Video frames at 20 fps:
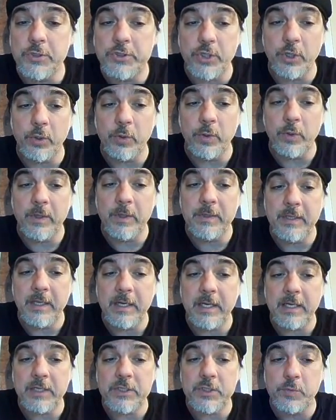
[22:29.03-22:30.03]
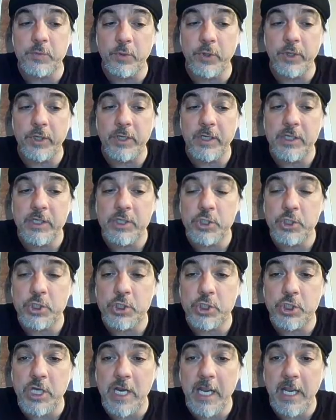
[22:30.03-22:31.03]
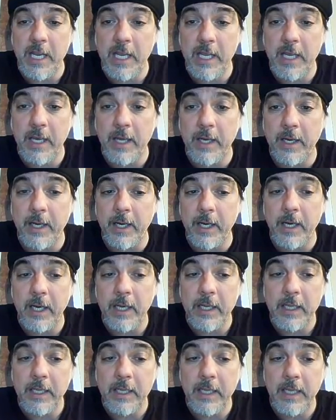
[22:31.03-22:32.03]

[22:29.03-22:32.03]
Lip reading: So the next word, cerchietto,